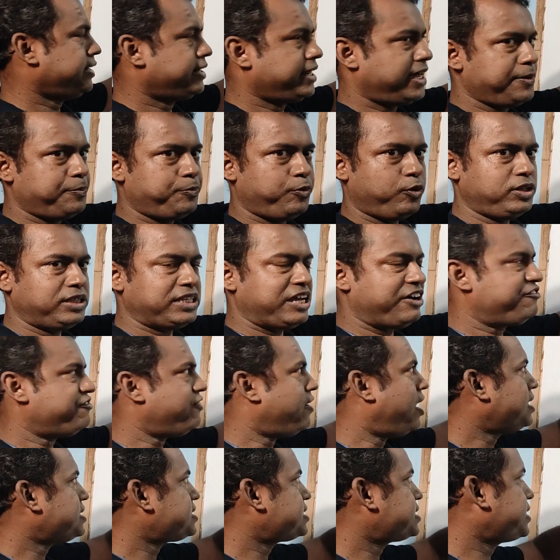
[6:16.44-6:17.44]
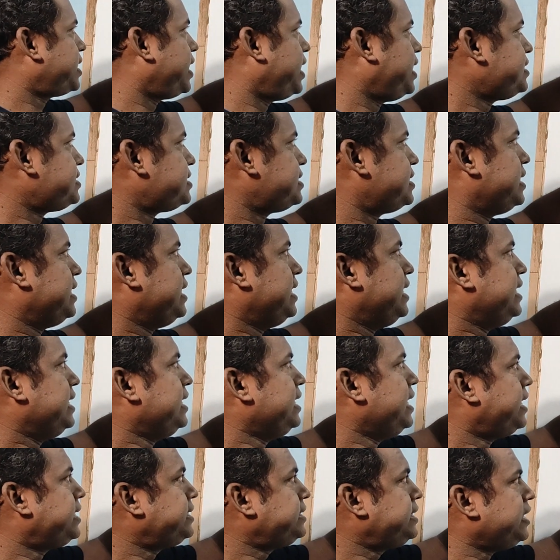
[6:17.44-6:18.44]
dipole, the first case,
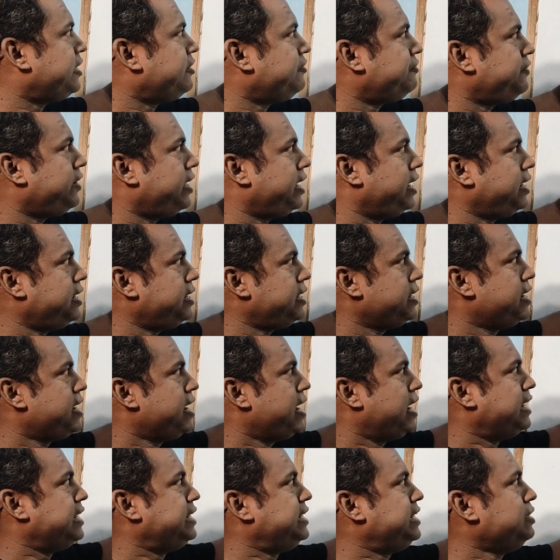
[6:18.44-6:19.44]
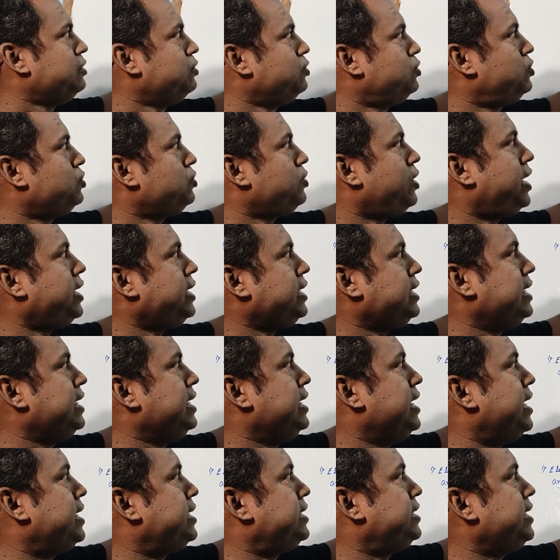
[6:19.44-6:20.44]
electric field due to an
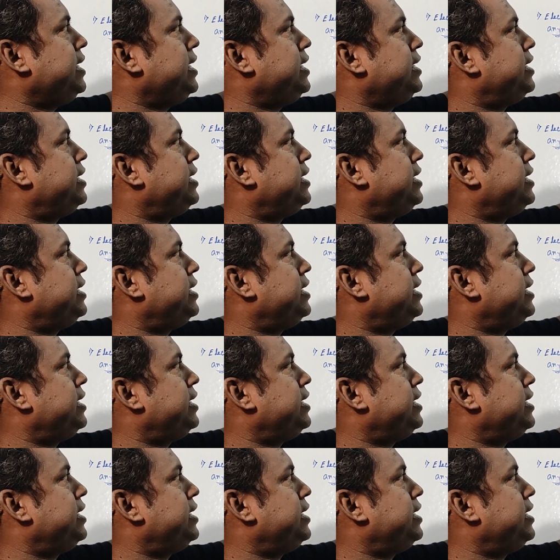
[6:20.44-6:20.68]
electric